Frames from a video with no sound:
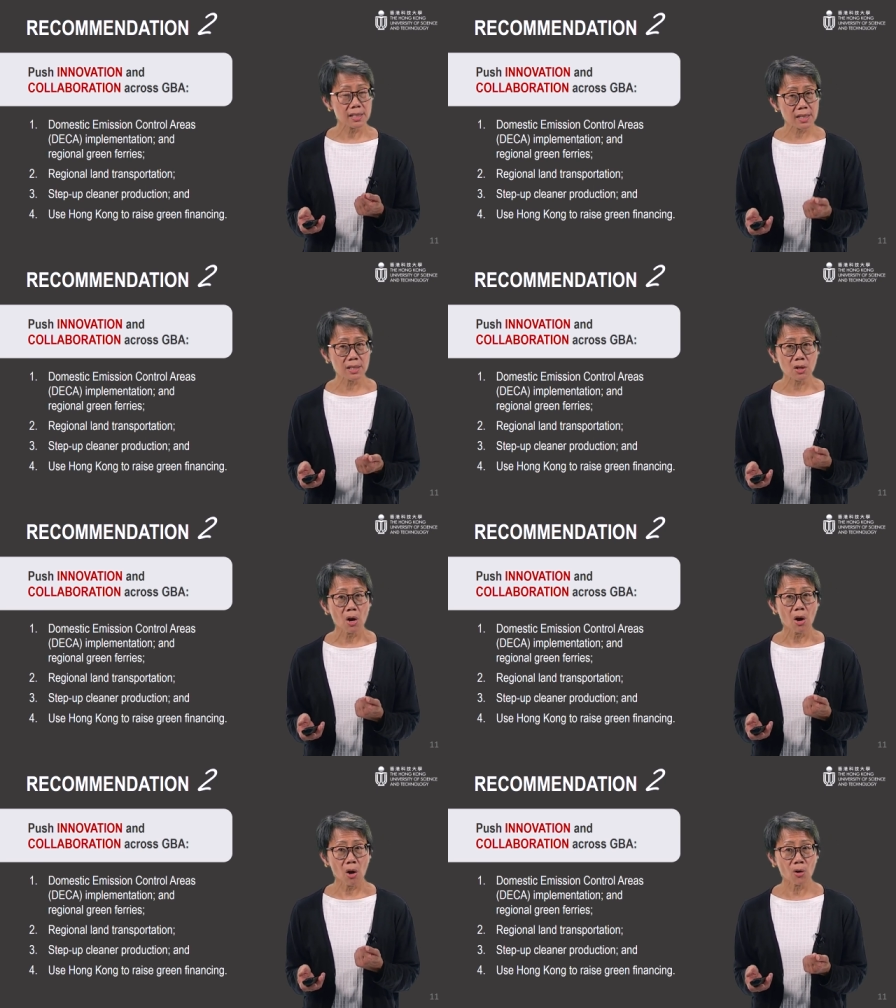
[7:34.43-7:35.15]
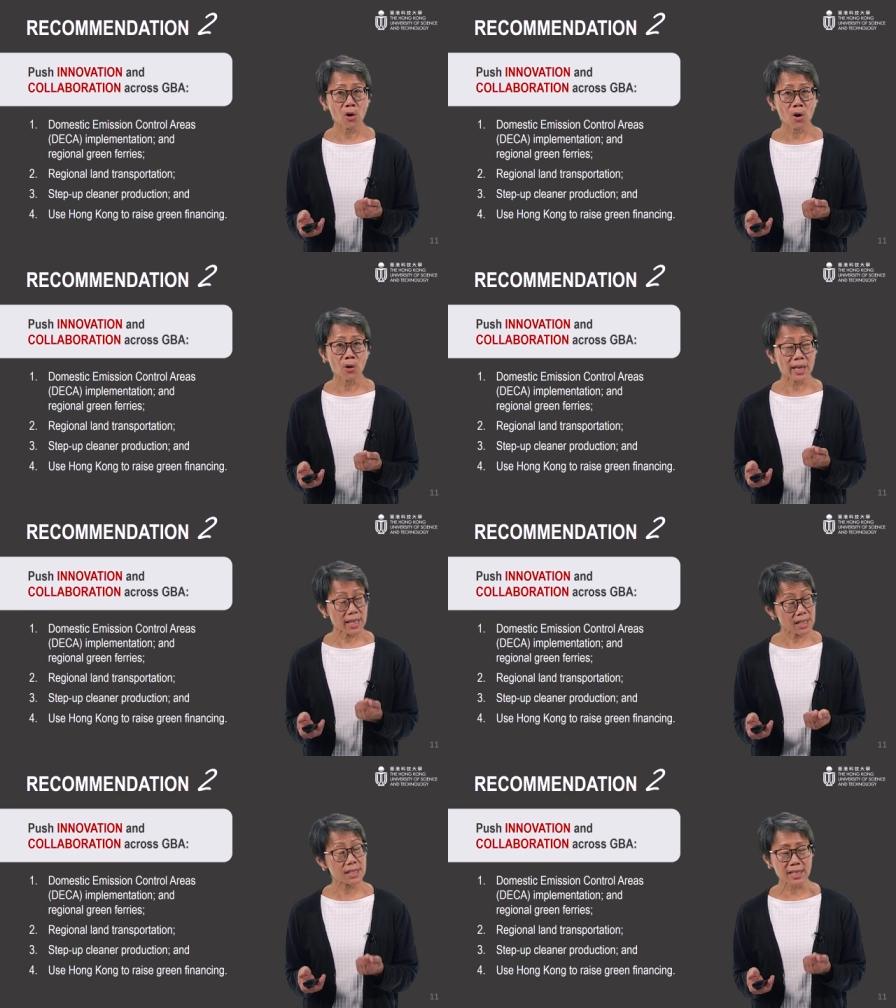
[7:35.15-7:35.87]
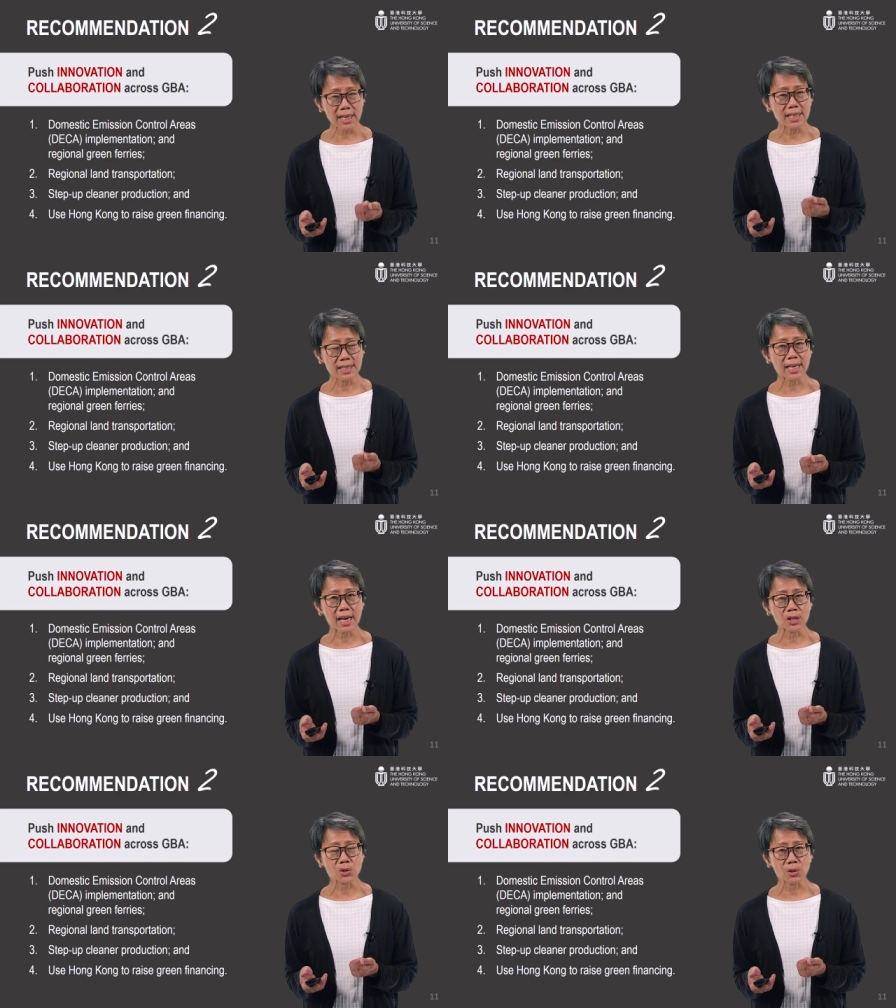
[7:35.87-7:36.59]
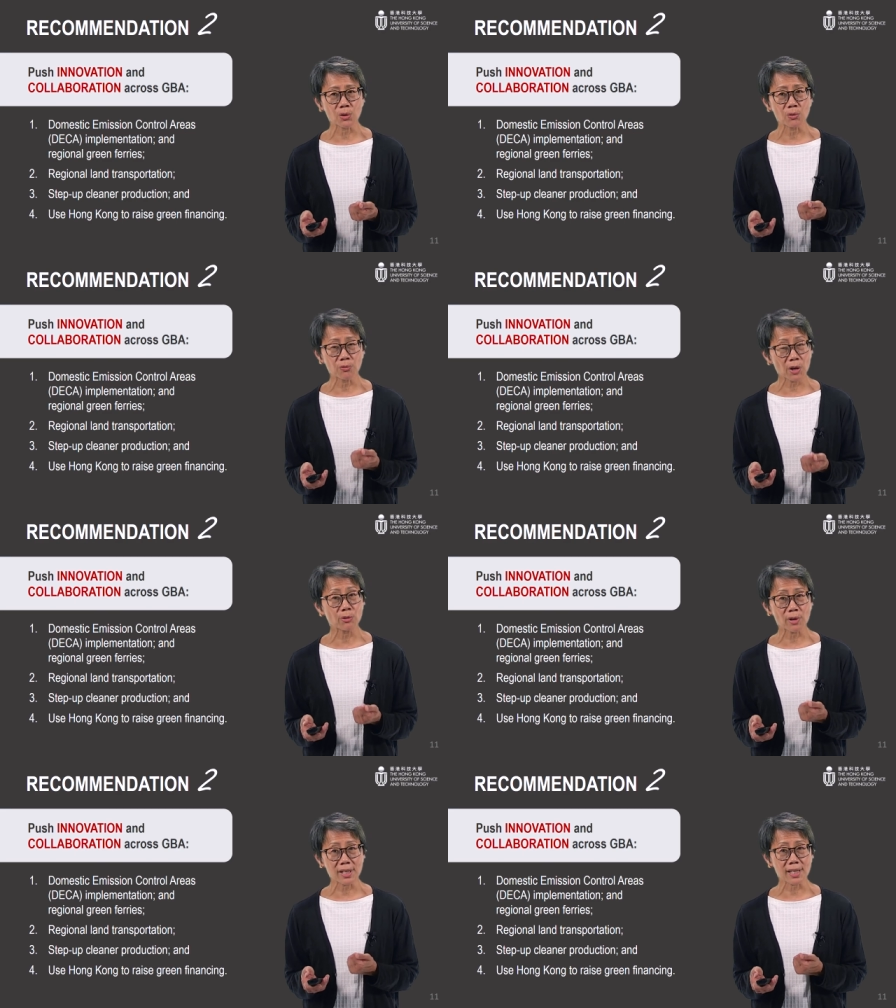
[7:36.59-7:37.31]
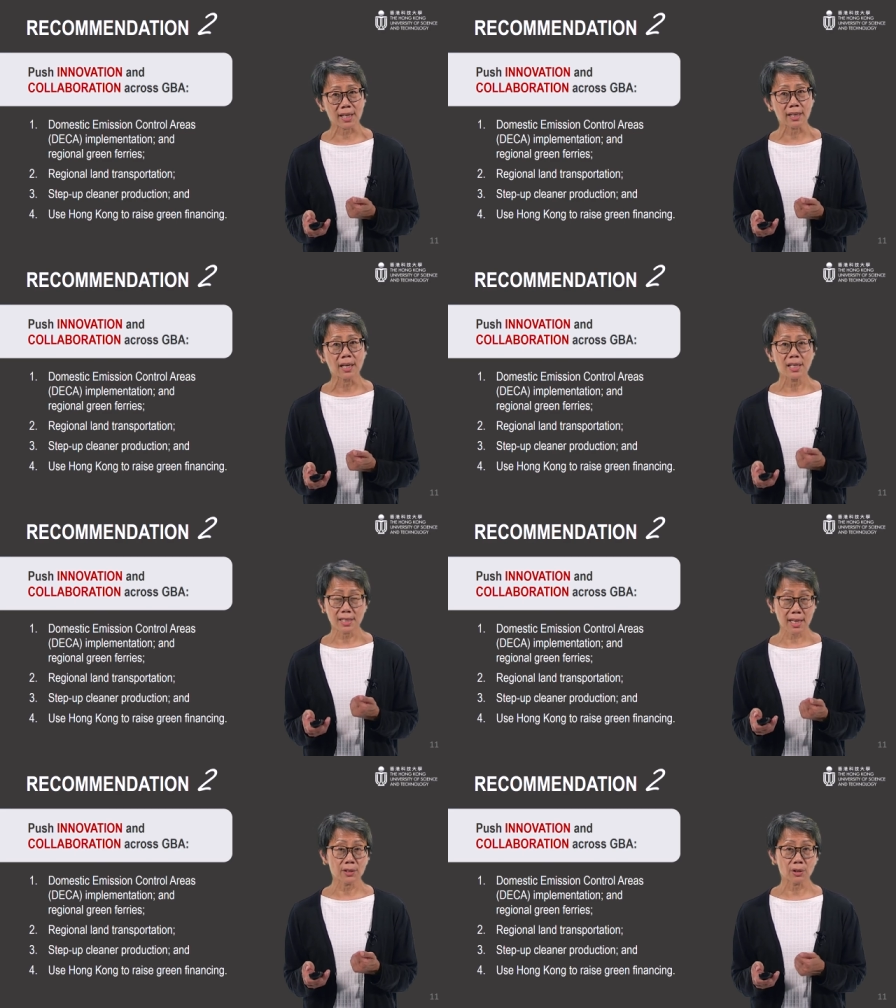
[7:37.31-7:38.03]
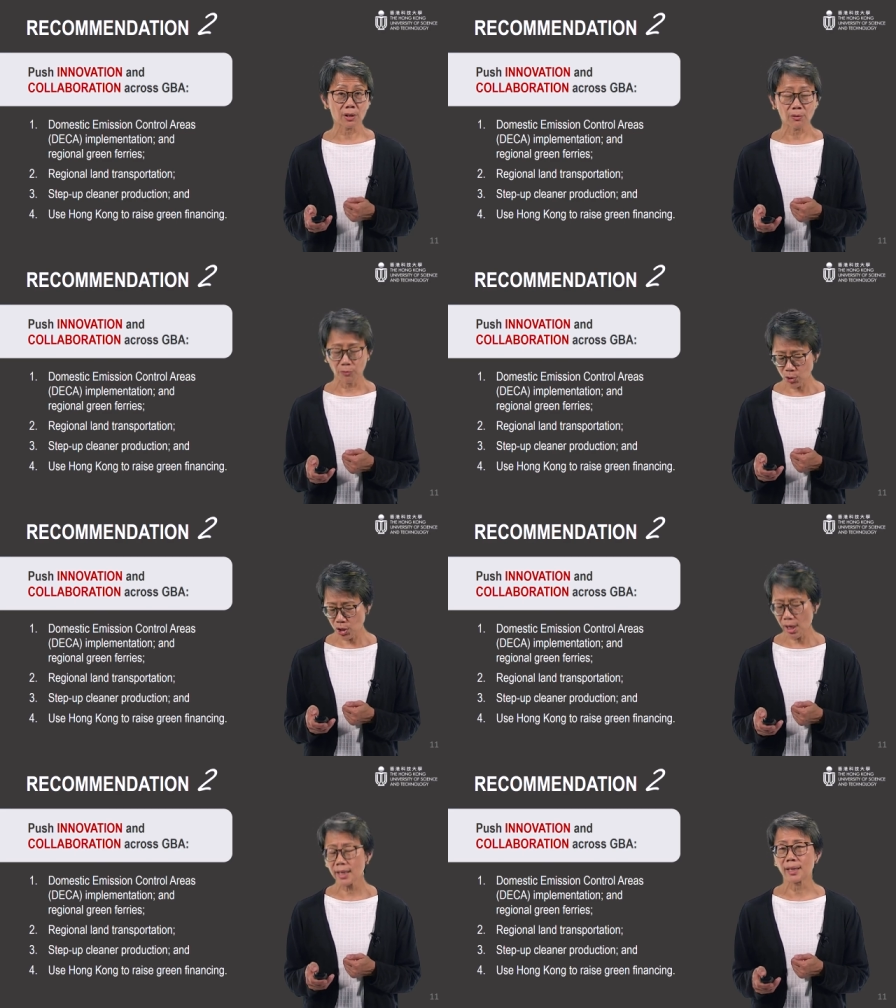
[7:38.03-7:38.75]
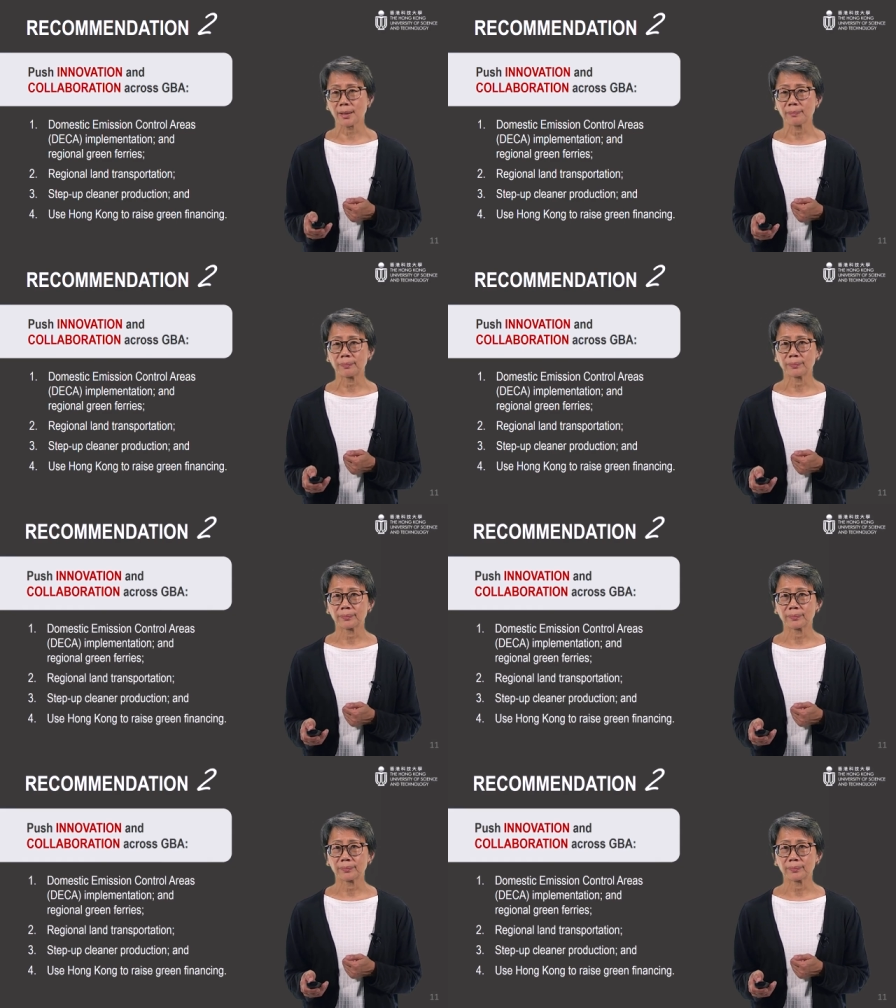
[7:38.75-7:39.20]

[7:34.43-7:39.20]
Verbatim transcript: since Hong Kong is the international fundraising center for China.